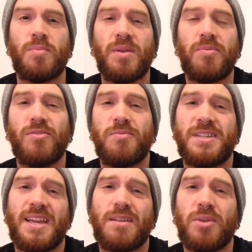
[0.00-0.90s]
People have
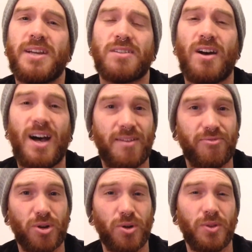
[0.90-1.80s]
been taking bikes
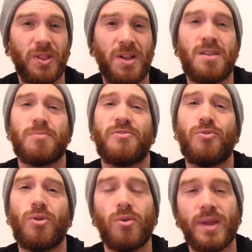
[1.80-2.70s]
off-road long
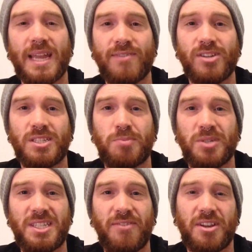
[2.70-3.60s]
before we gave it a
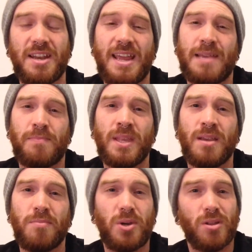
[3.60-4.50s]
specific name,
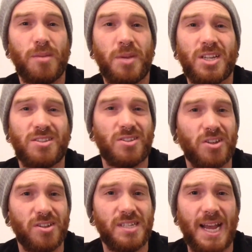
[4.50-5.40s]
purely because it's a
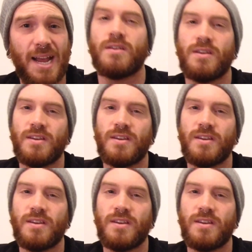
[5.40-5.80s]
good time.